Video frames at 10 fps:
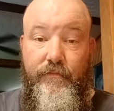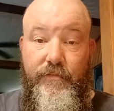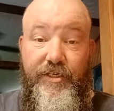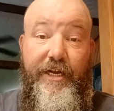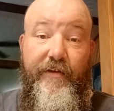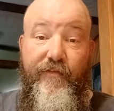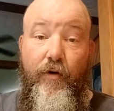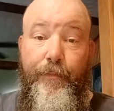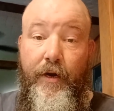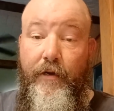
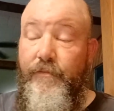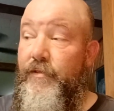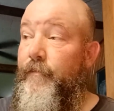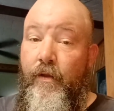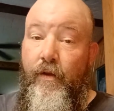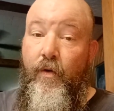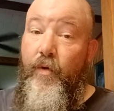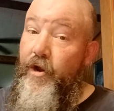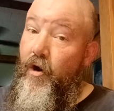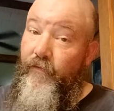CD4 pumps.
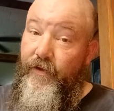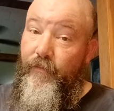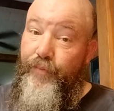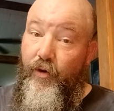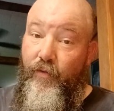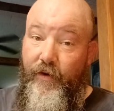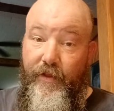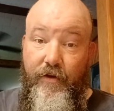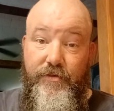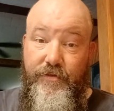We go over there and pull one of
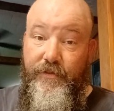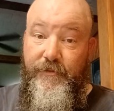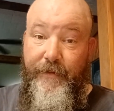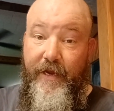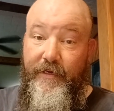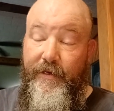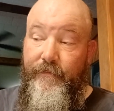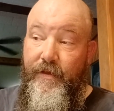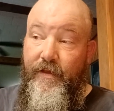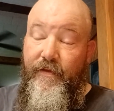those to inspect it.
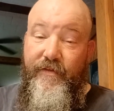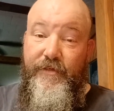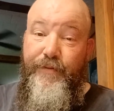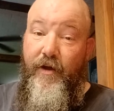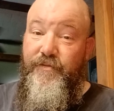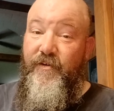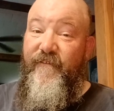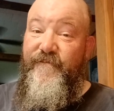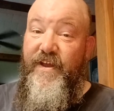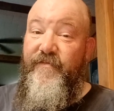These pumps are
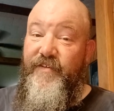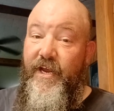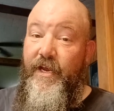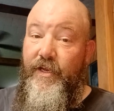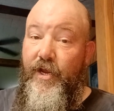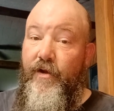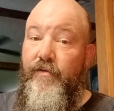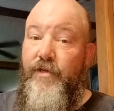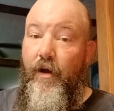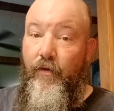15
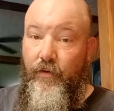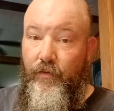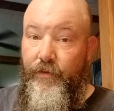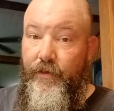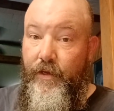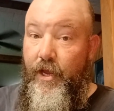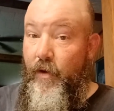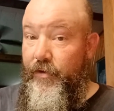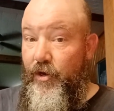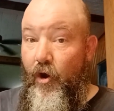years old. And
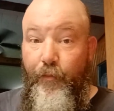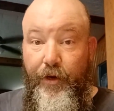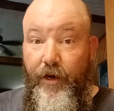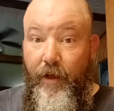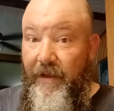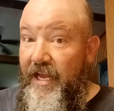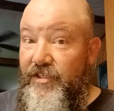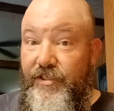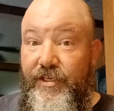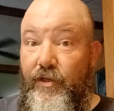when you open it up, it
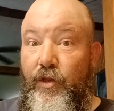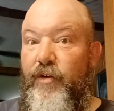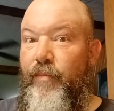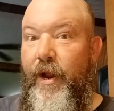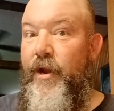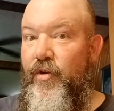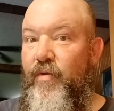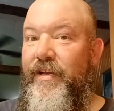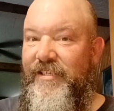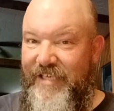still looked brand new
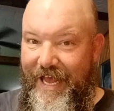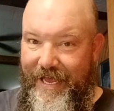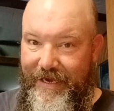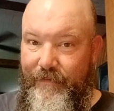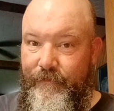inside.